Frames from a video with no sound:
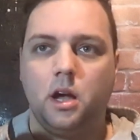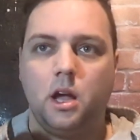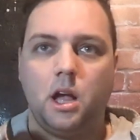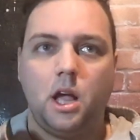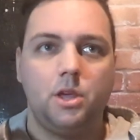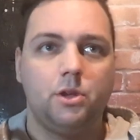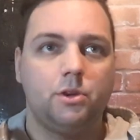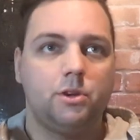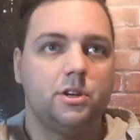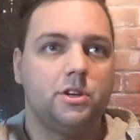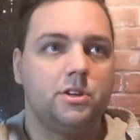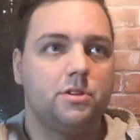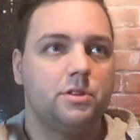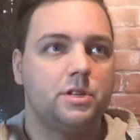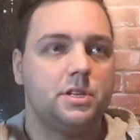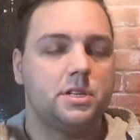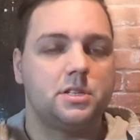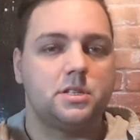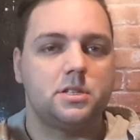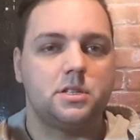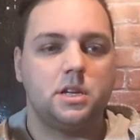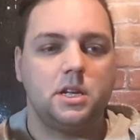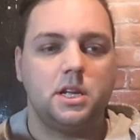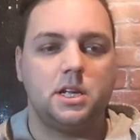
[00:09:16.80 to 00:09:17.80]
You can do
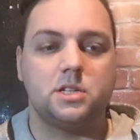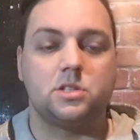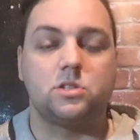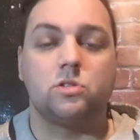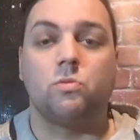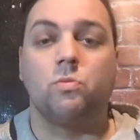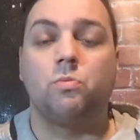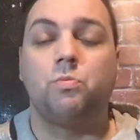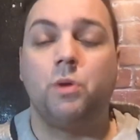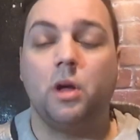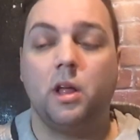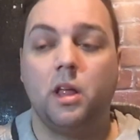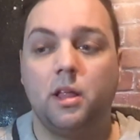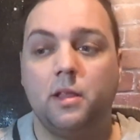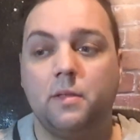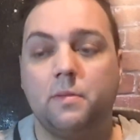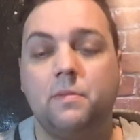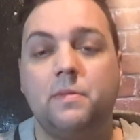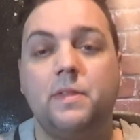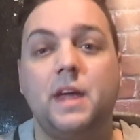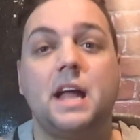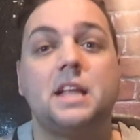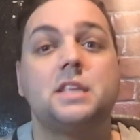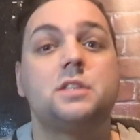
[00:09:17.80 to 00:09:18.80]
this but
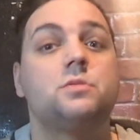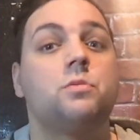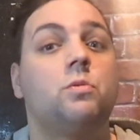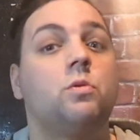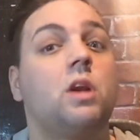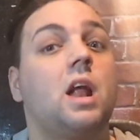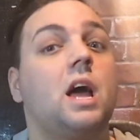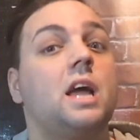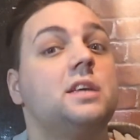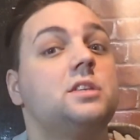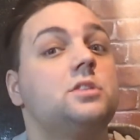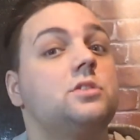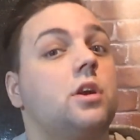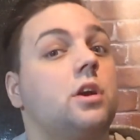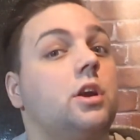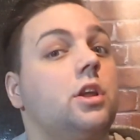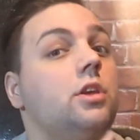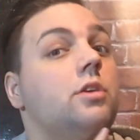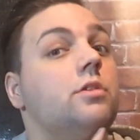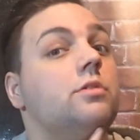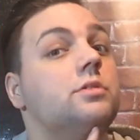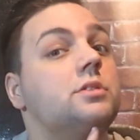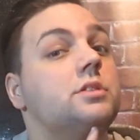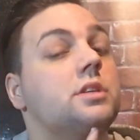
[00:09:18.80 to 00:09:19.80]
that's when I start
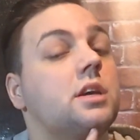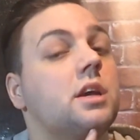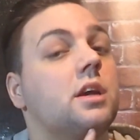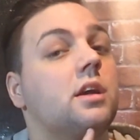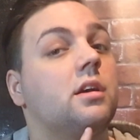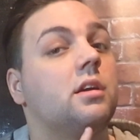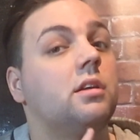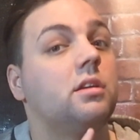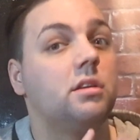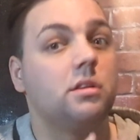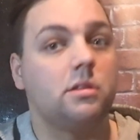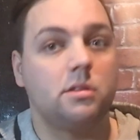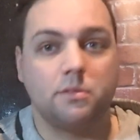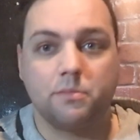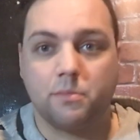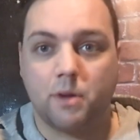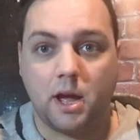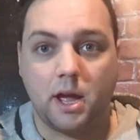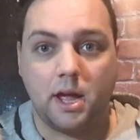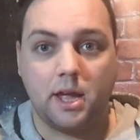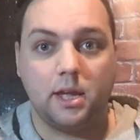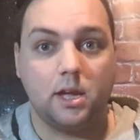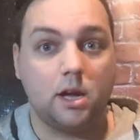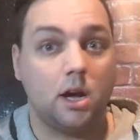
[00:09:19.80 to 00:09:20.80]
using
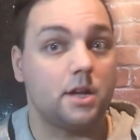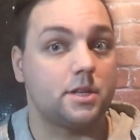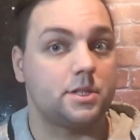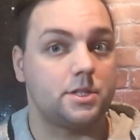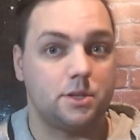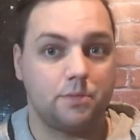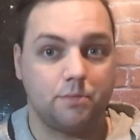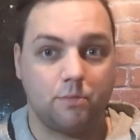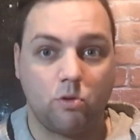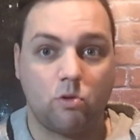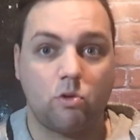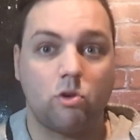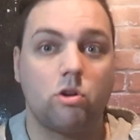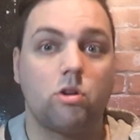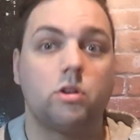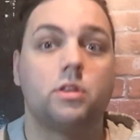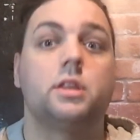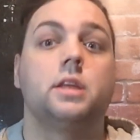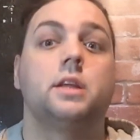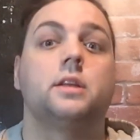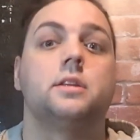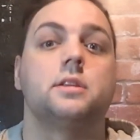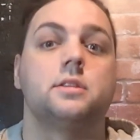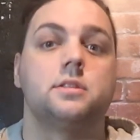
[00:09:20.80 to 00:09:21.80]
my custom ordered
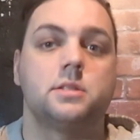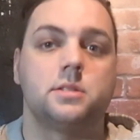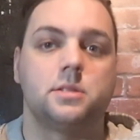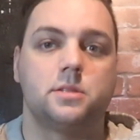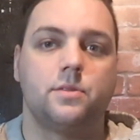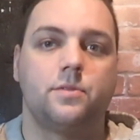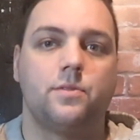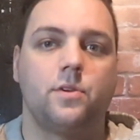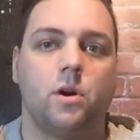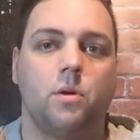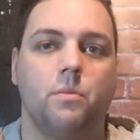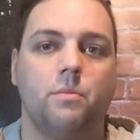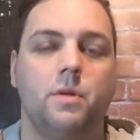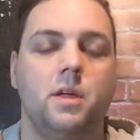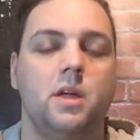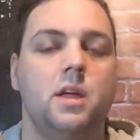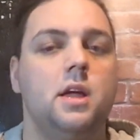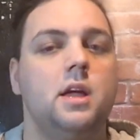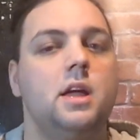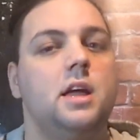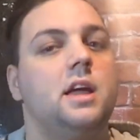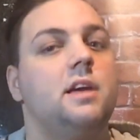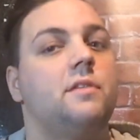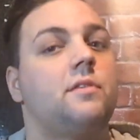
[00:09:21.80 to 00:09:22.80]
thicknesses of foam.
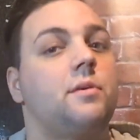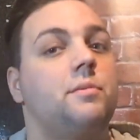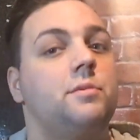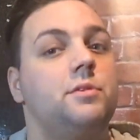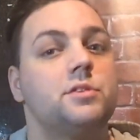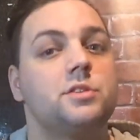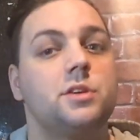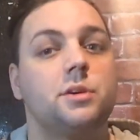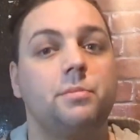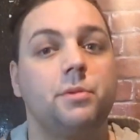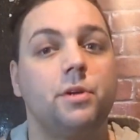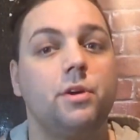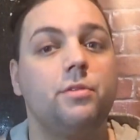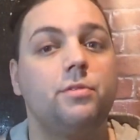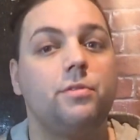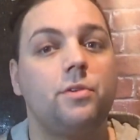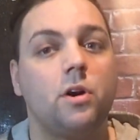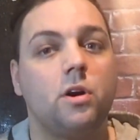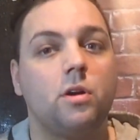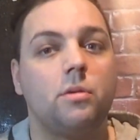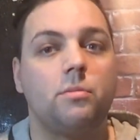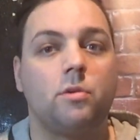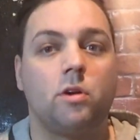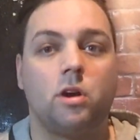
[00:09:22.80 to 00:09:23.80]
If I'm using blue
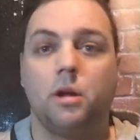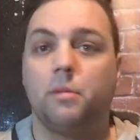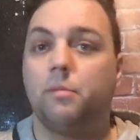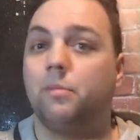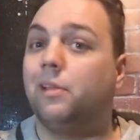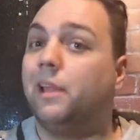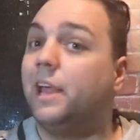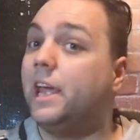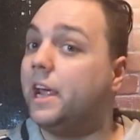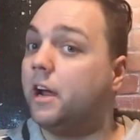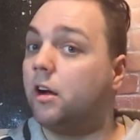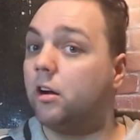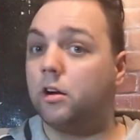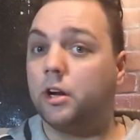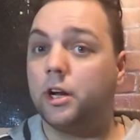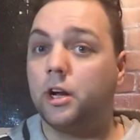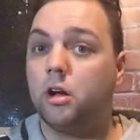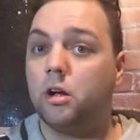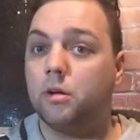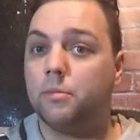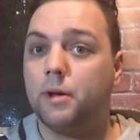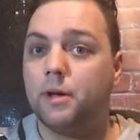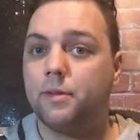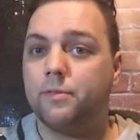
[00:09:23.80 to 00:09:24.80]
foam or I'm layering
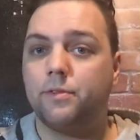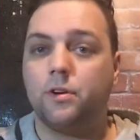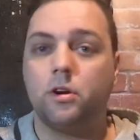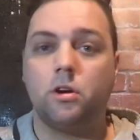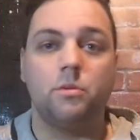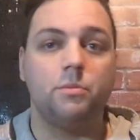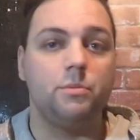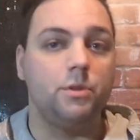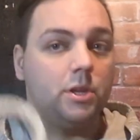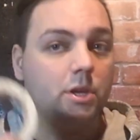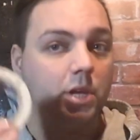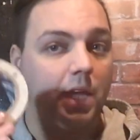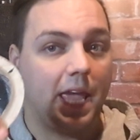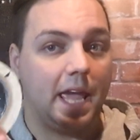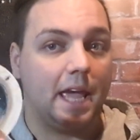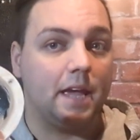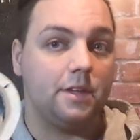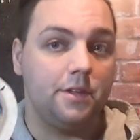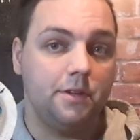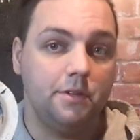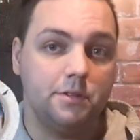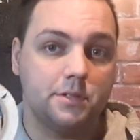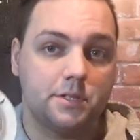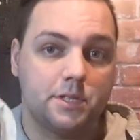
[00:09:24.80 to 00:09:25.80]
all my foam, you
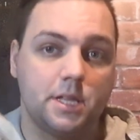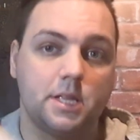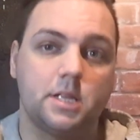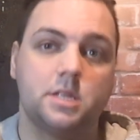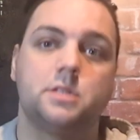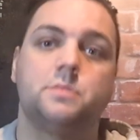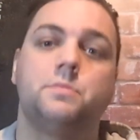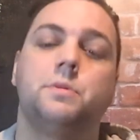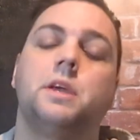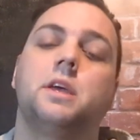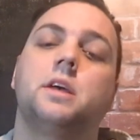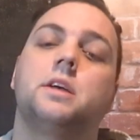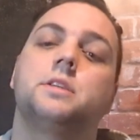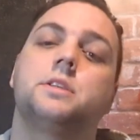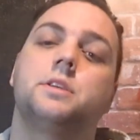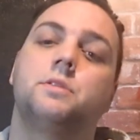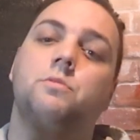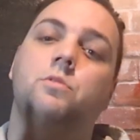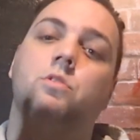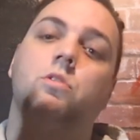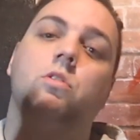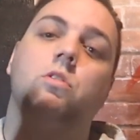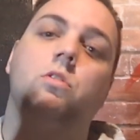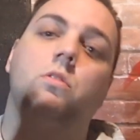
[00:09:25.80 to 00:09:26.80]
can't use this because it
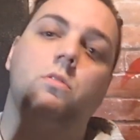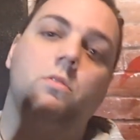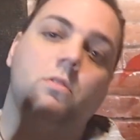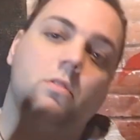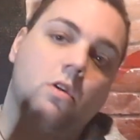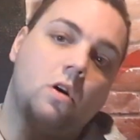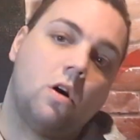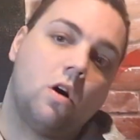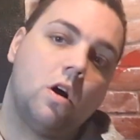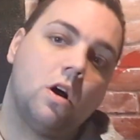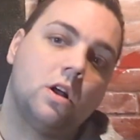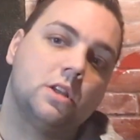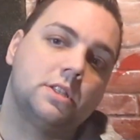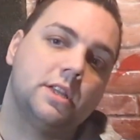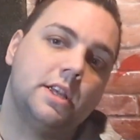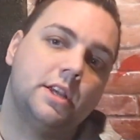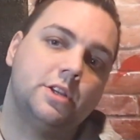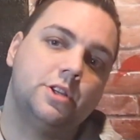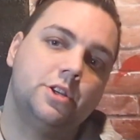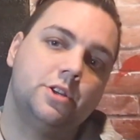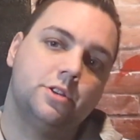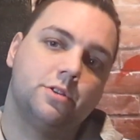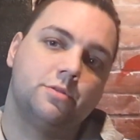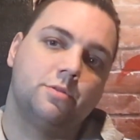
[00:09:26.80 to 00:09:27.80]
will cause
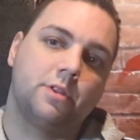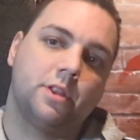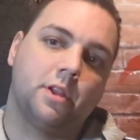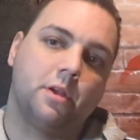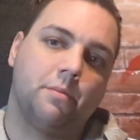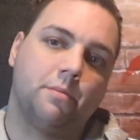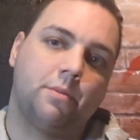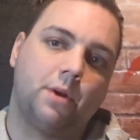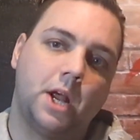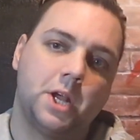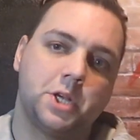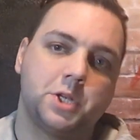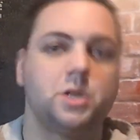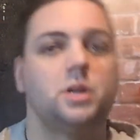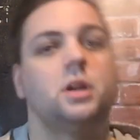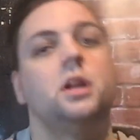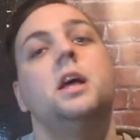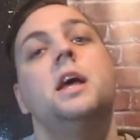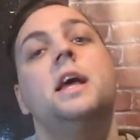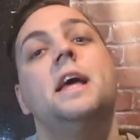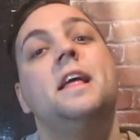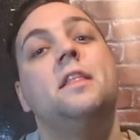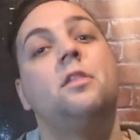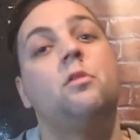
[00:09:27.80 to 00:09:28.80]
issues with compression.
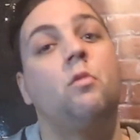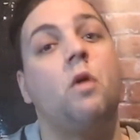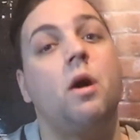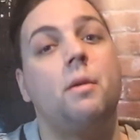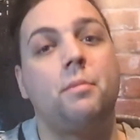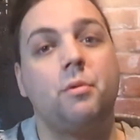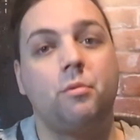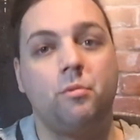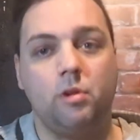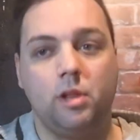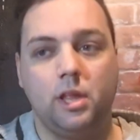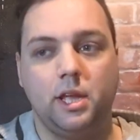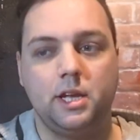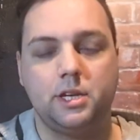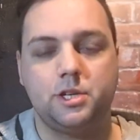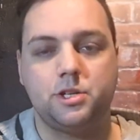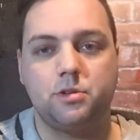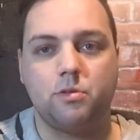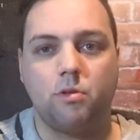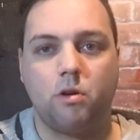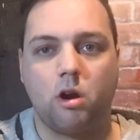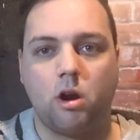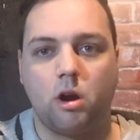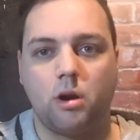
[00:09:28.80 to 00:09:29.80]
The weapon will hit
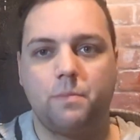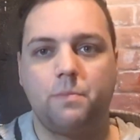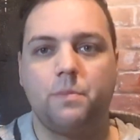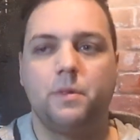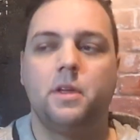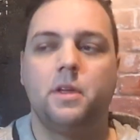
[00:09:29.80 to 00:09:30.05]
too hard.